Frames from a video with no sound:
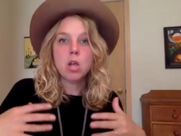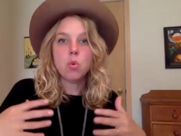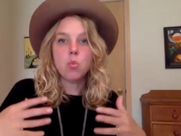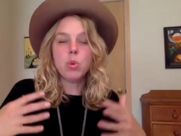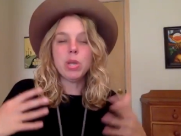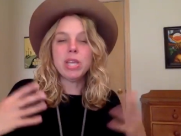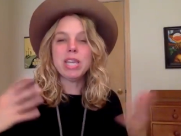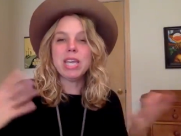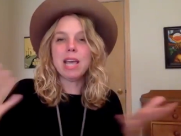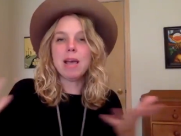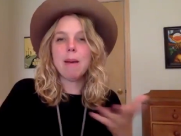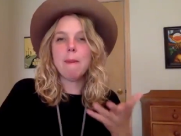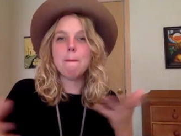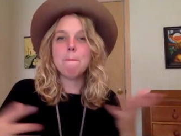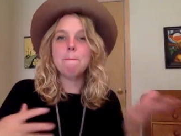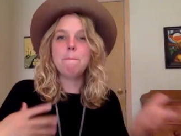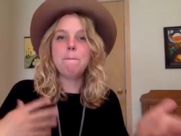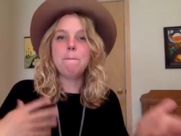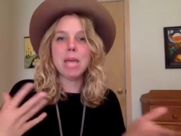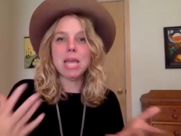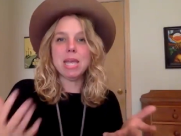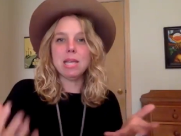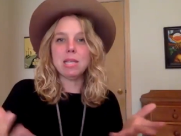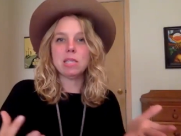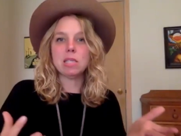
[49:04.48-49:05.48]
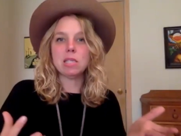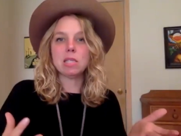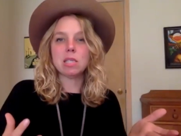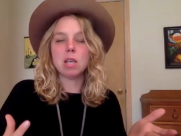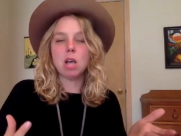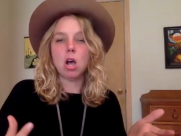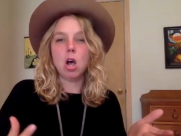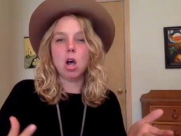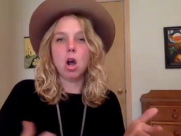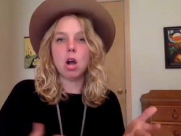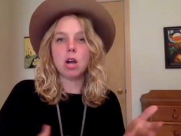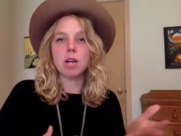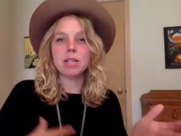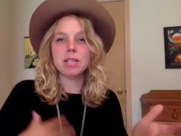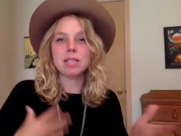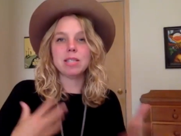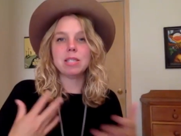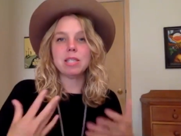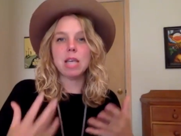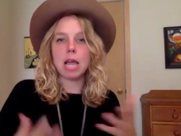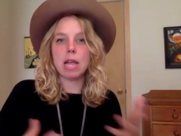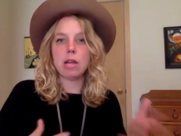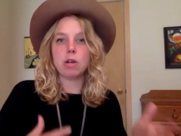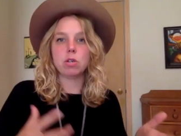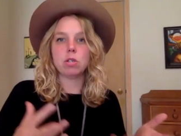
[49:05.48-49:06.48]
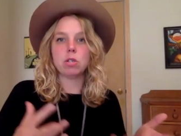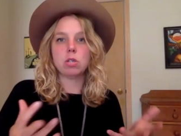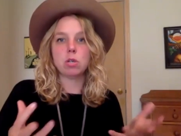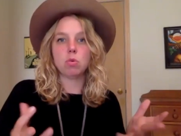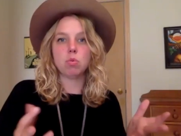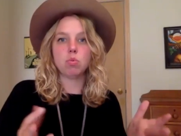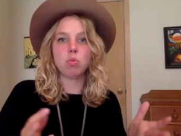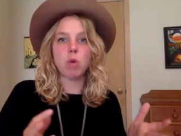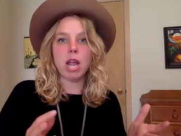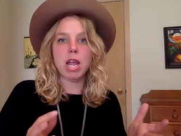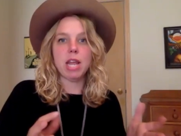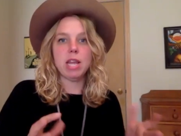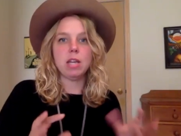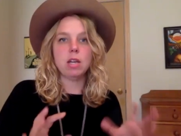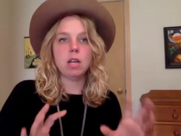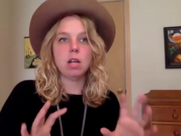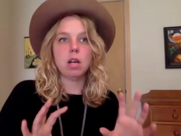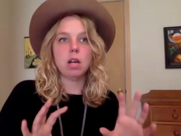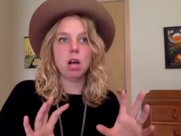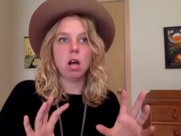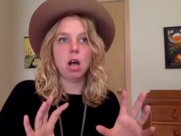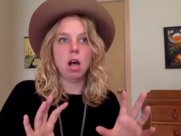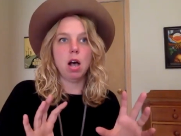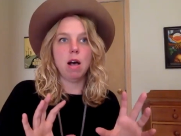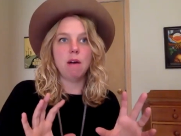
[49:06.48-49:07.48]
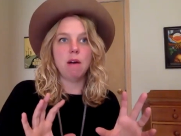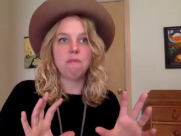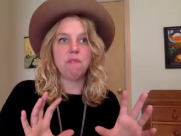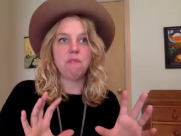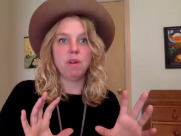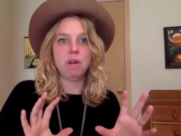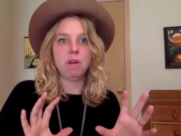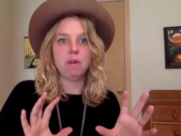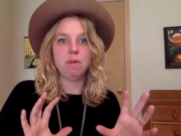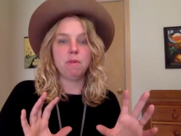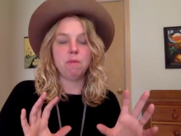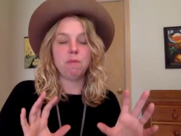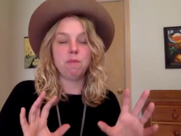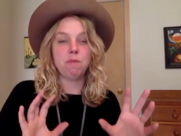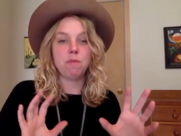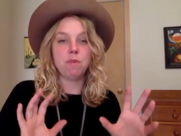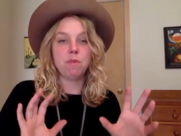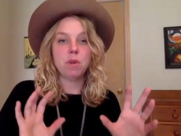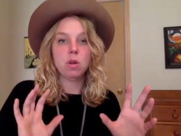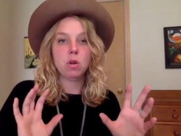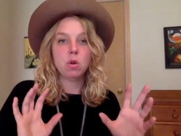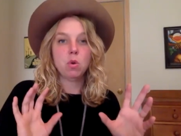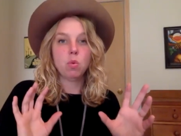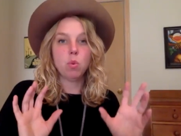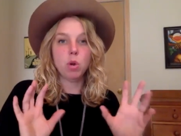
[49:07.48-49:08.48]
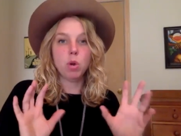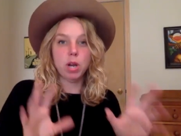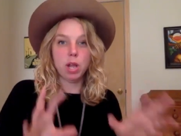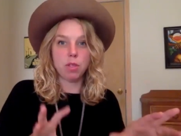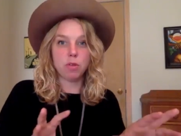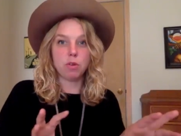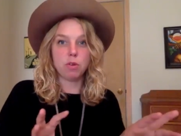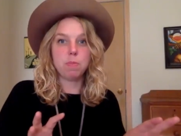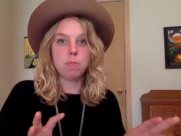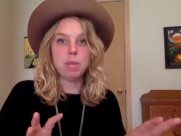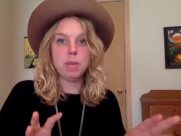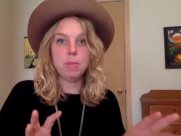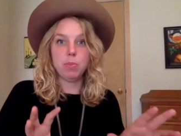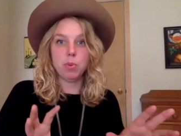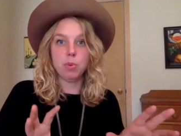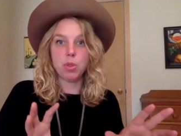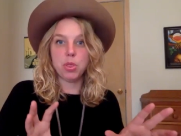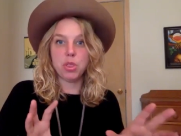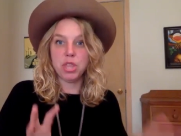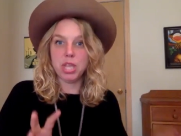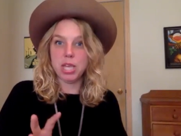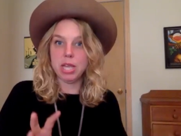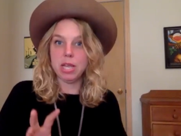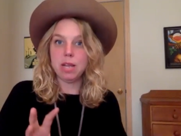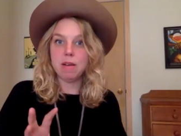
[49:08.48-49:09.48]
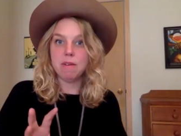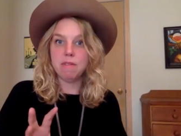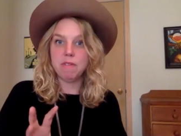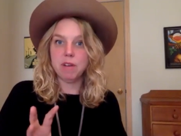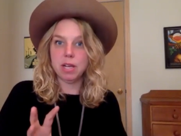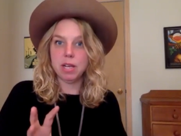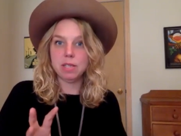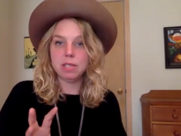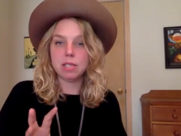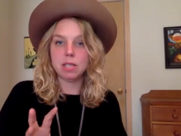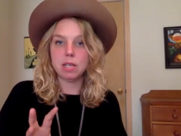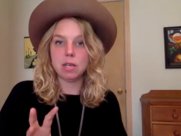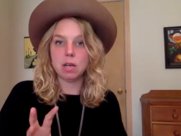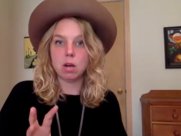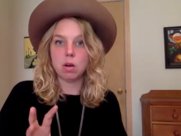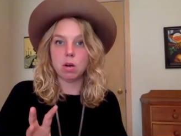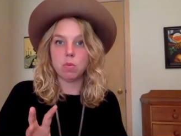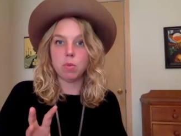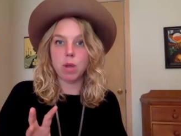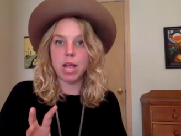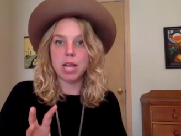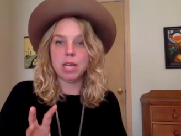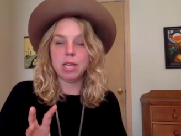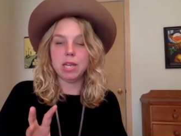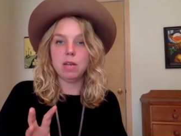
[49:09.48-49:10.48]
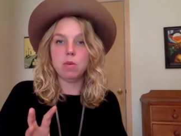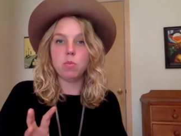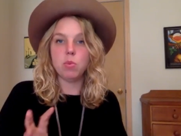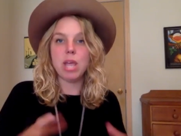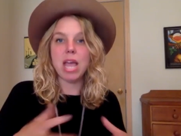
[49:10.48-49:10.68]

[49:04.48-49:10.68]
We can't base our desire to write off of what other people think of us and our writing.